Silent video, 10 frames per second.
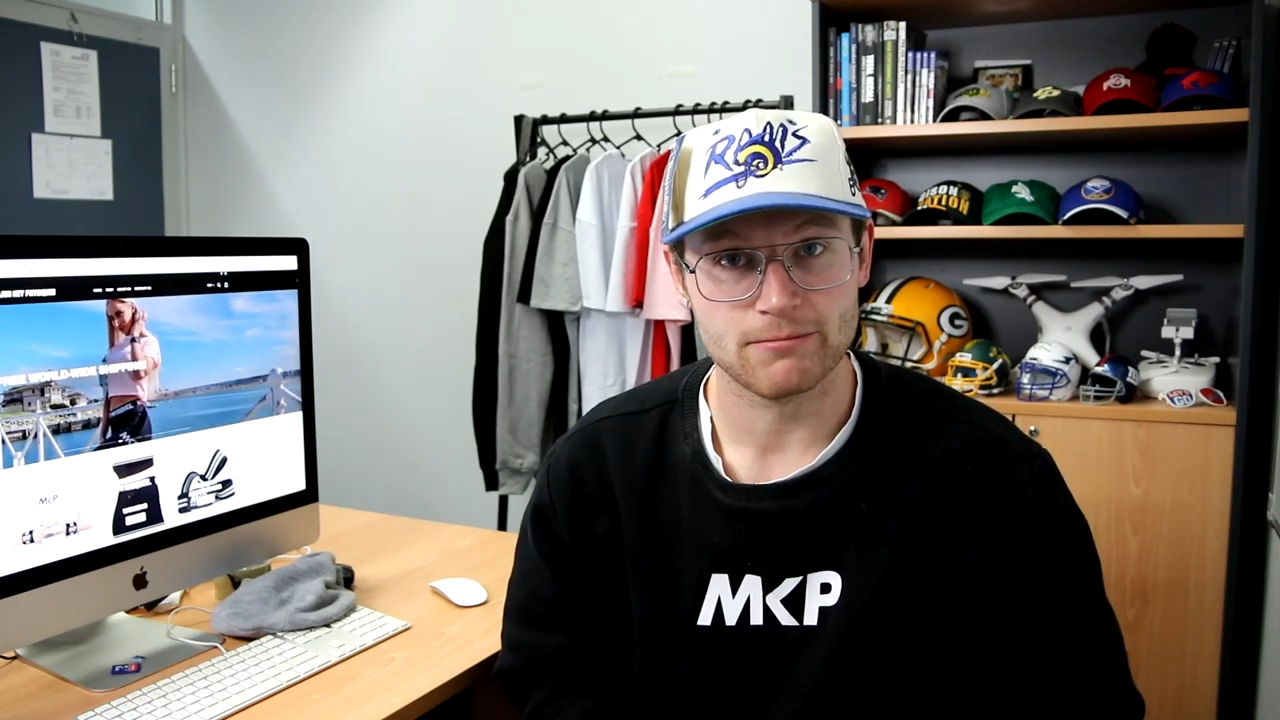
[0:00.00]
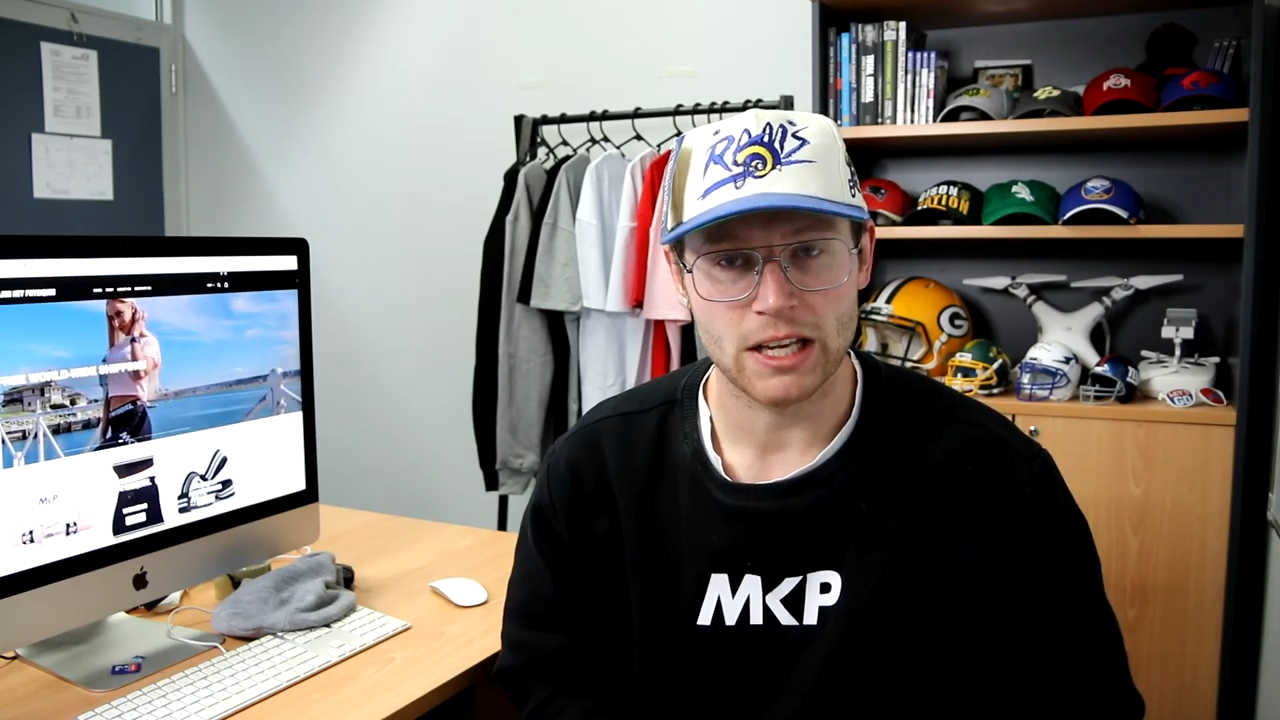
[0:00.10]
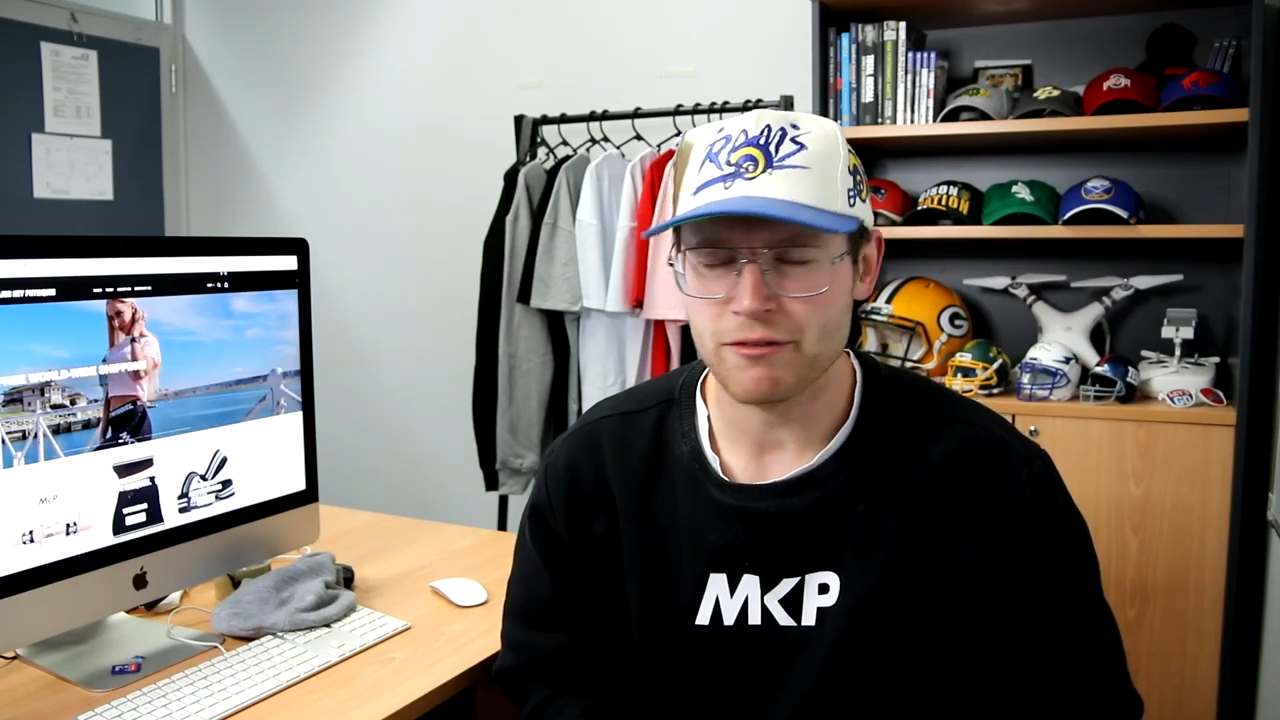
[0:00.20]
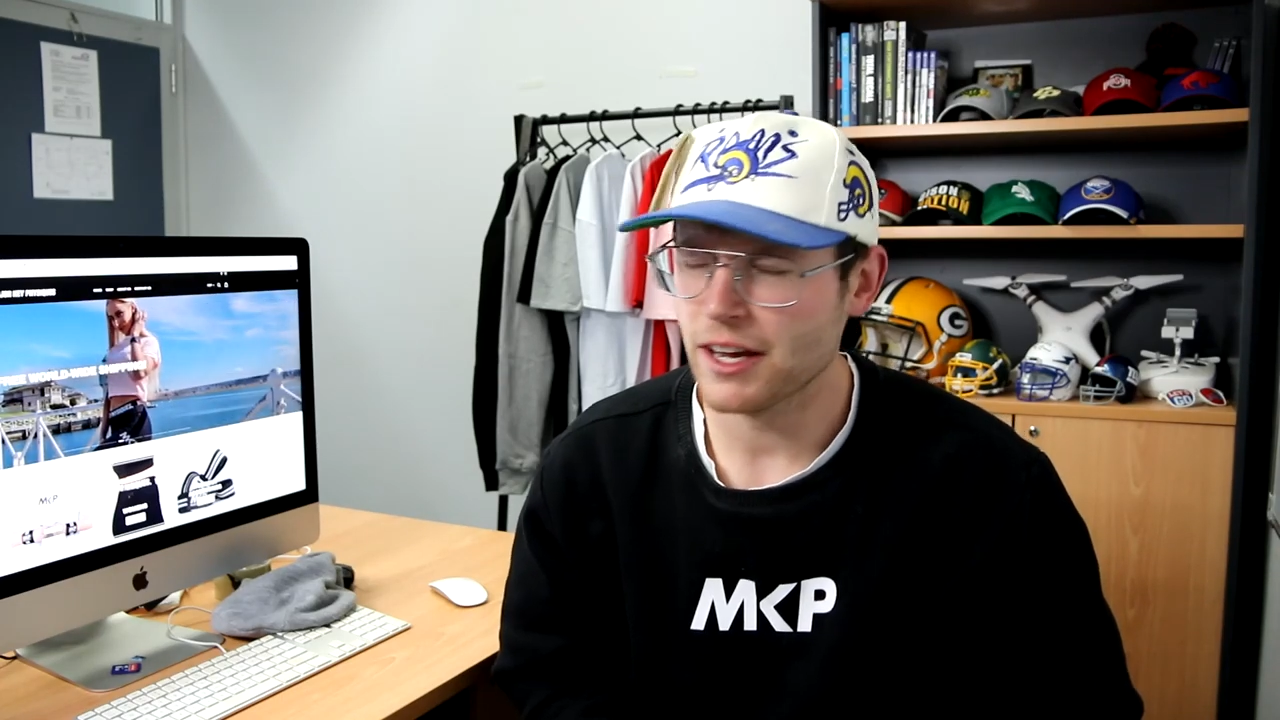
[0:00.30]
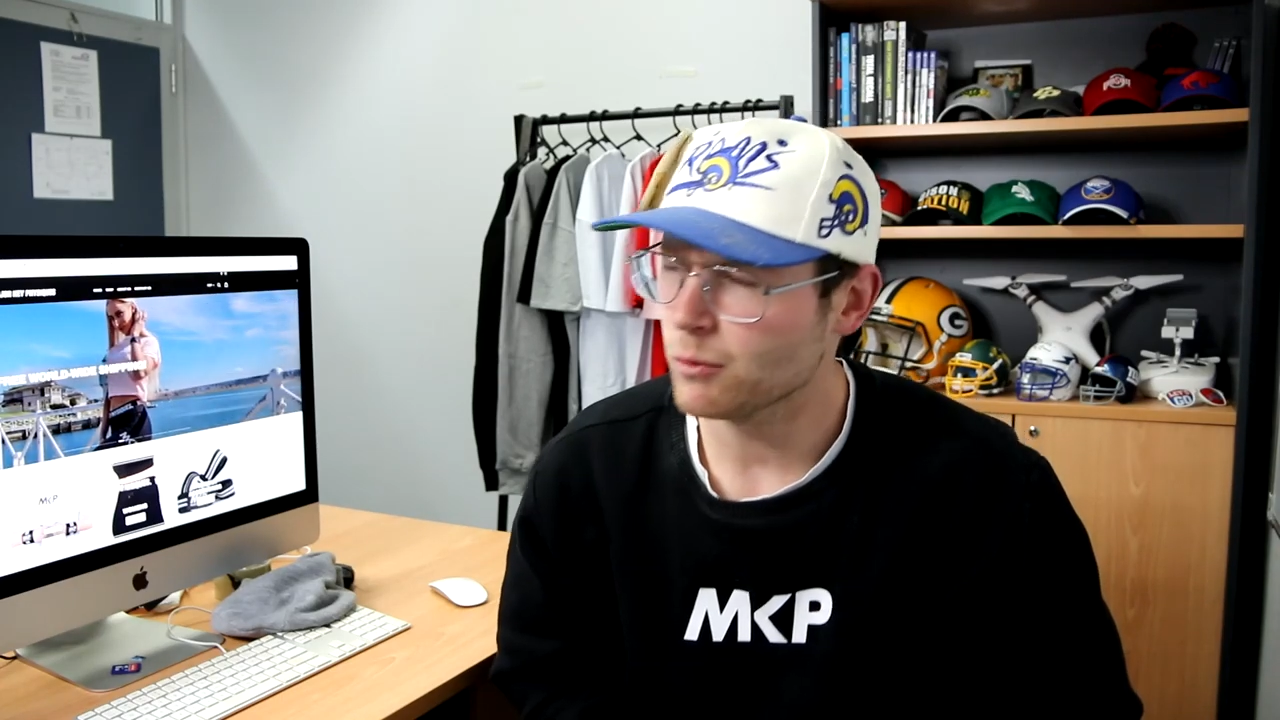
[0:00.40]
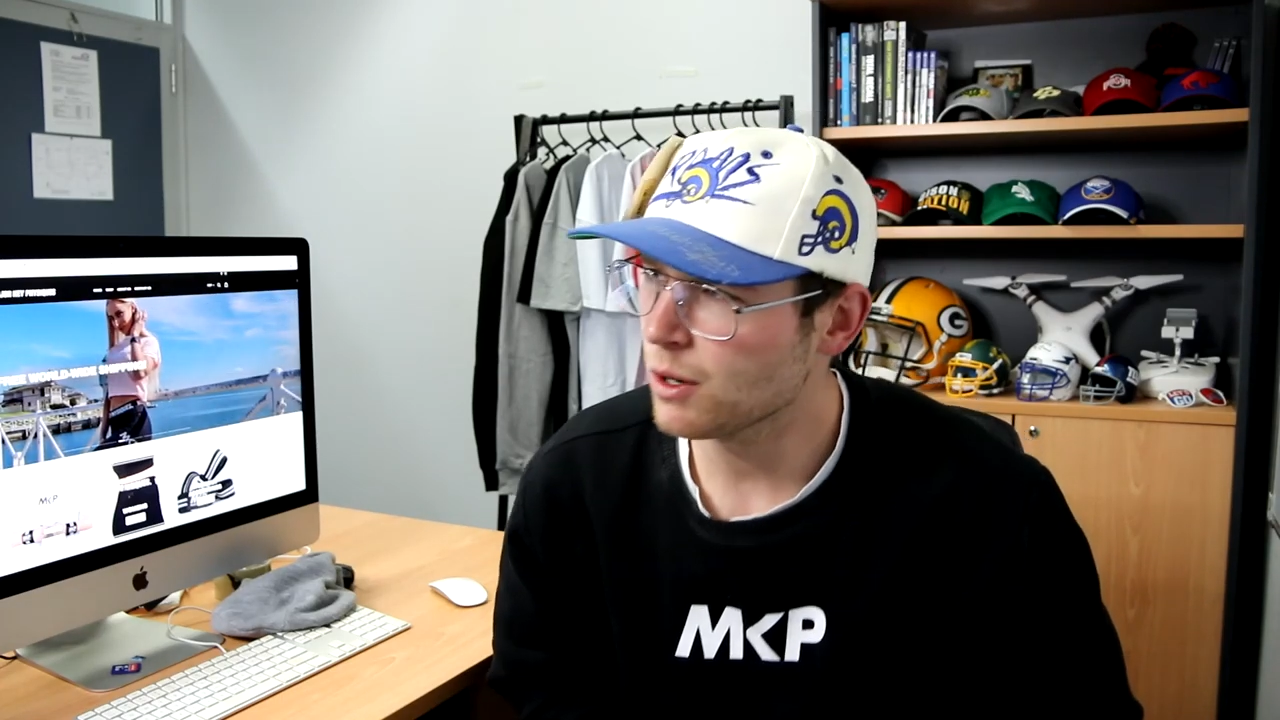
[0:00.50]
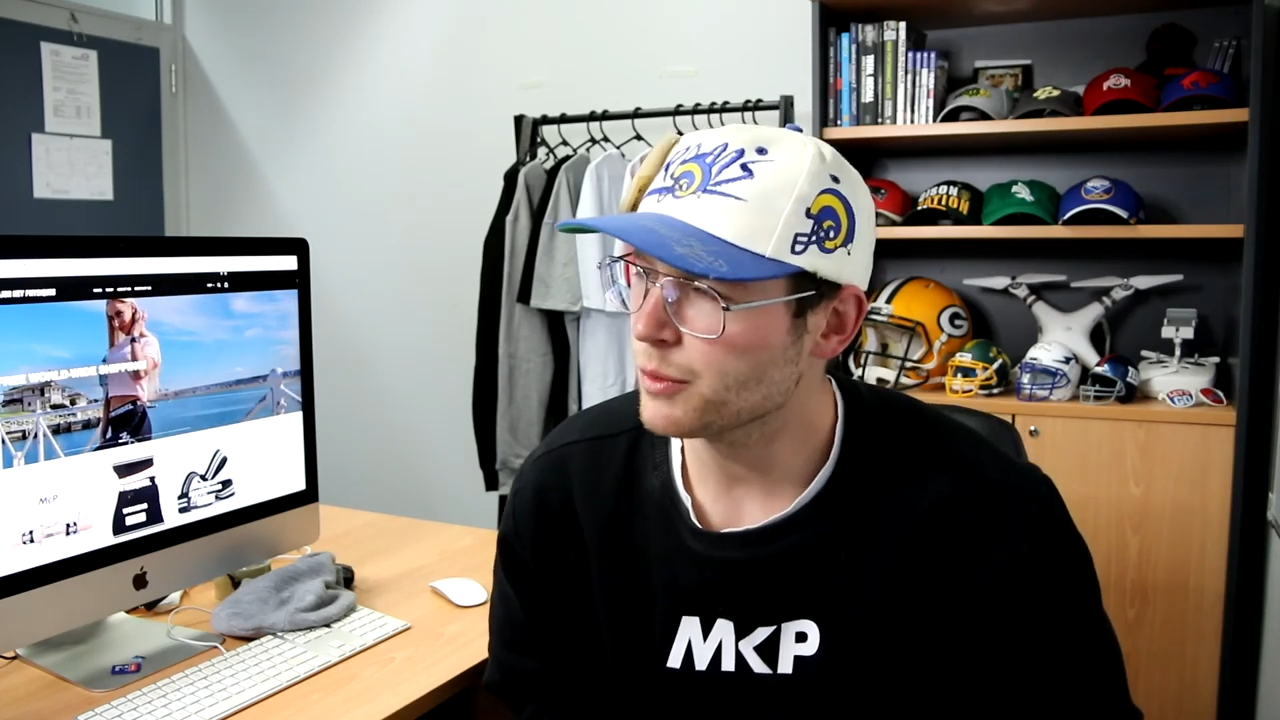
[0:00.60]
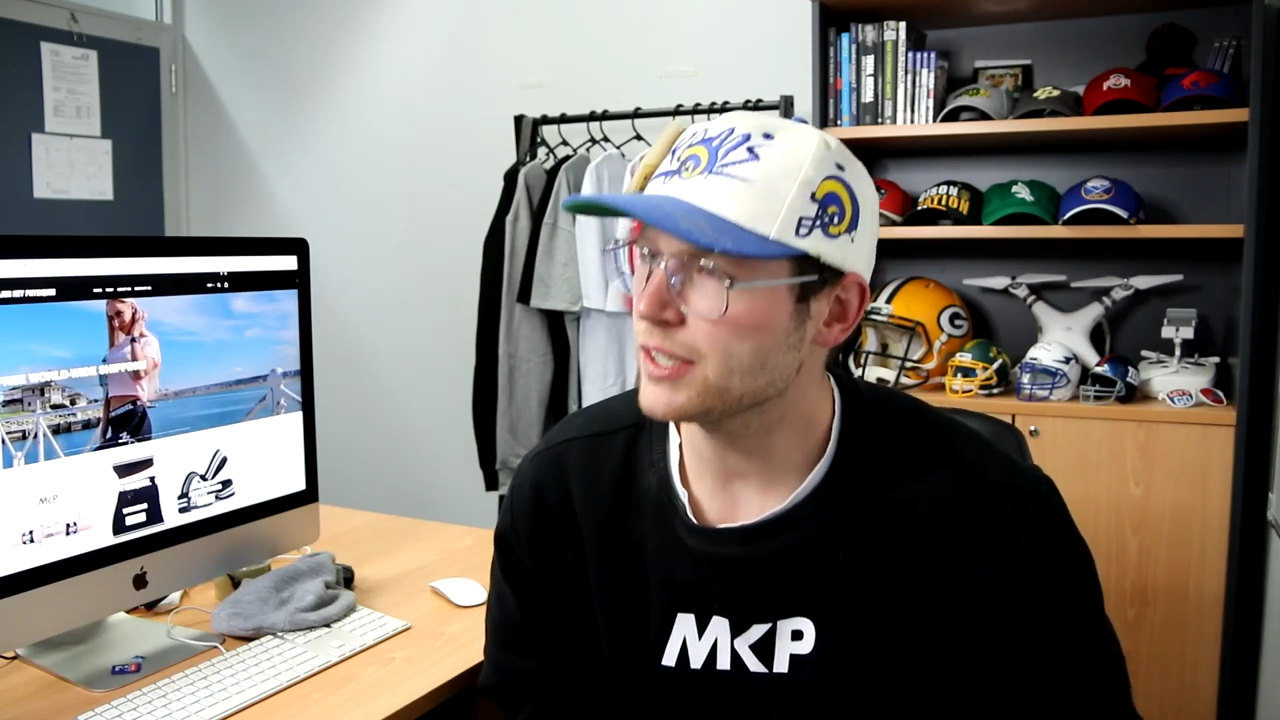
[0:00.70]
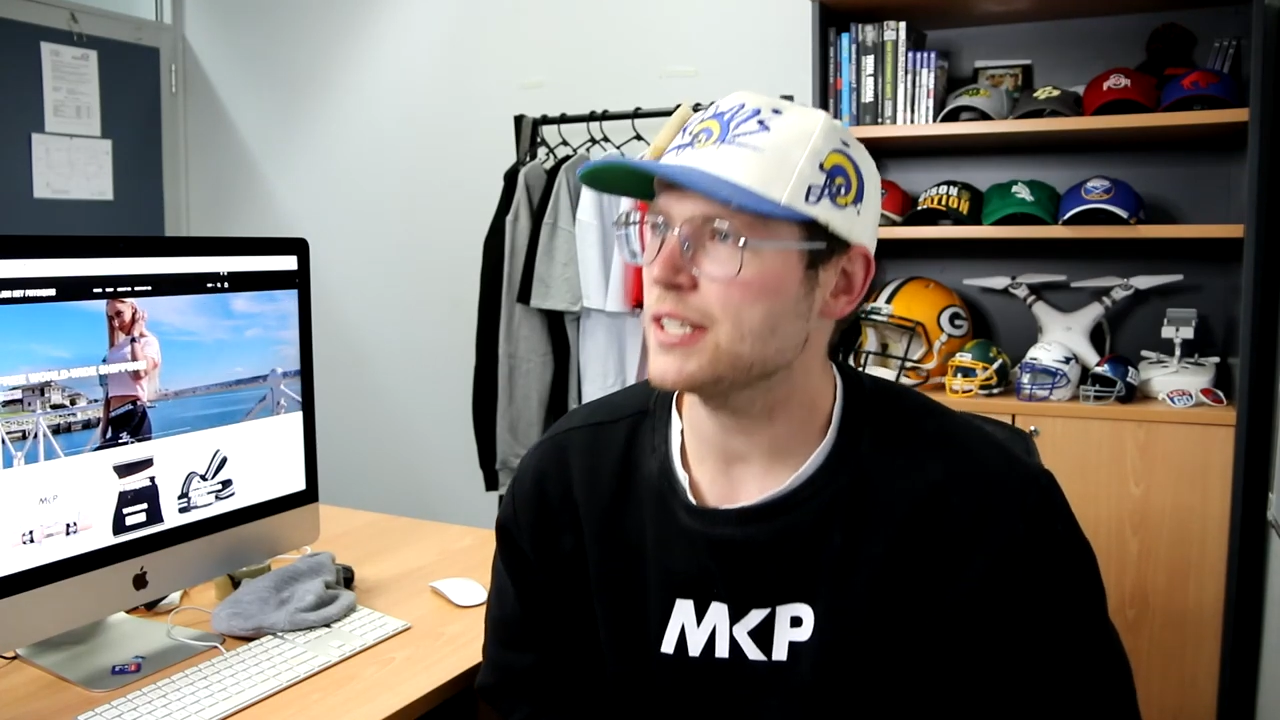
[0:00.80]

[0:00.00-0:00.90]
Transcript: In fact, what were the